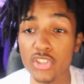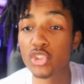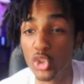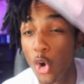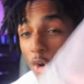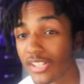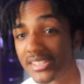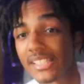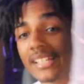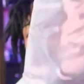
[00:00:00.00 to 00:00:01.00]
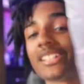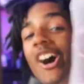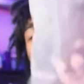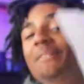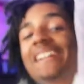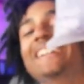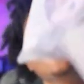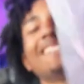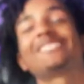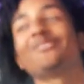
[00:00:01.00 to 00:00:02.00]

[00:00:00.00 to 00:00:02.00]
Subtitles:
shorts is coming this